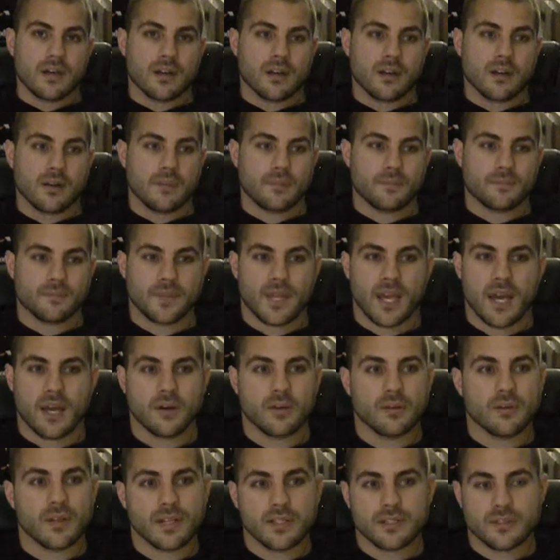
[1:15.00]
Um,
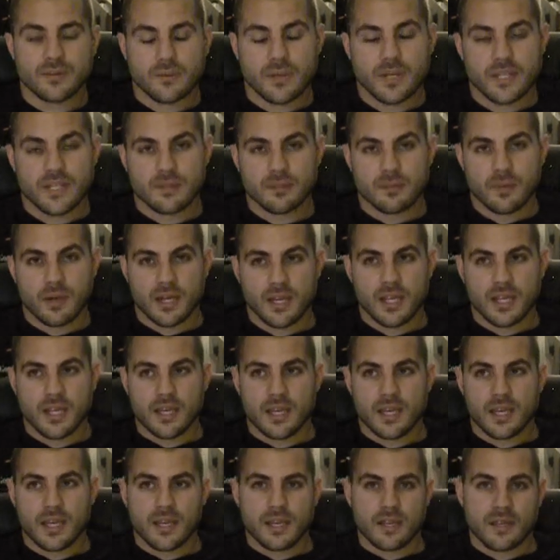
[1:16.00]
I don't like to waste
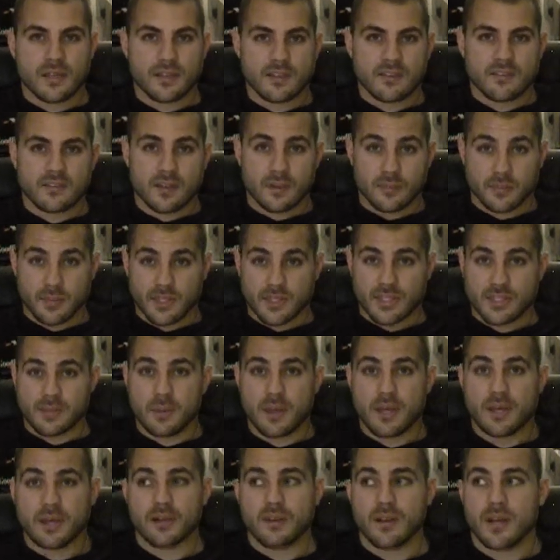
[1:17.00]
money, and if I'm going to
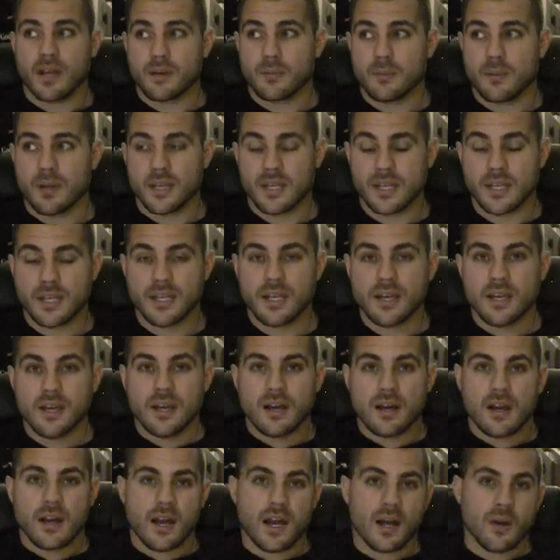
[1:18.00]
spend a lot of money,
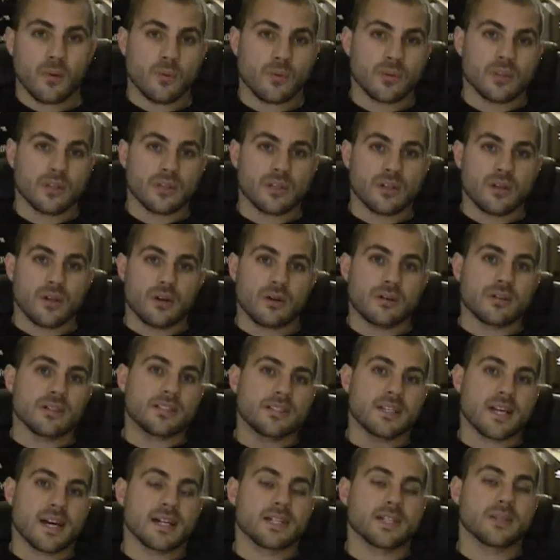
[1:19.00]
I want to
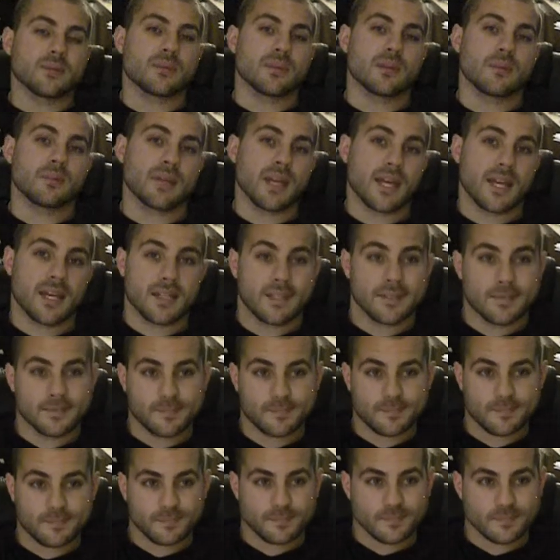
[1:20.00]
know exactly what I'm
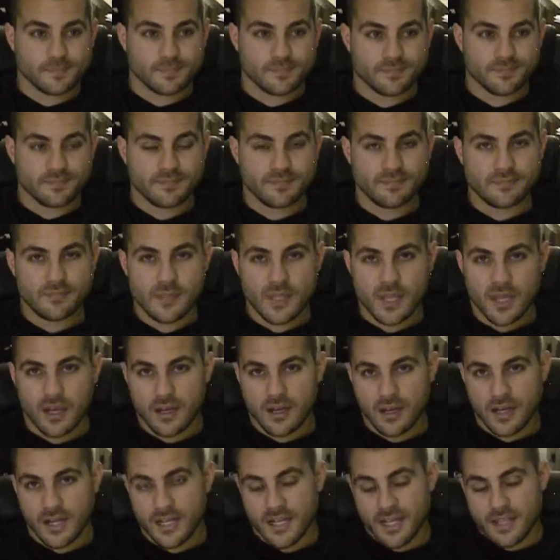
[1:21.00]
getting.
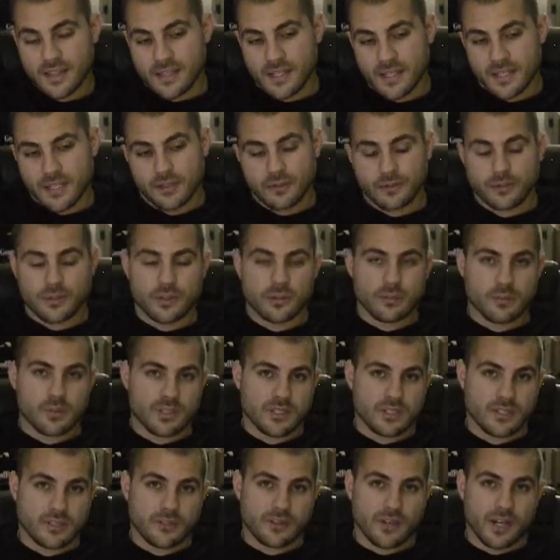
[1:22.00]
Uh, and I think
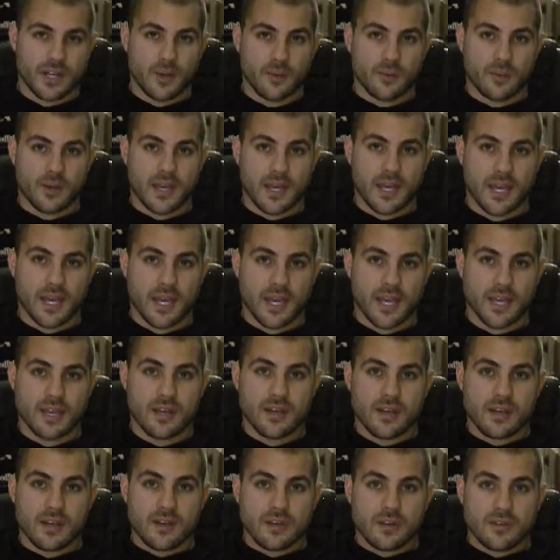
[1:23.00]
YouTube is a great way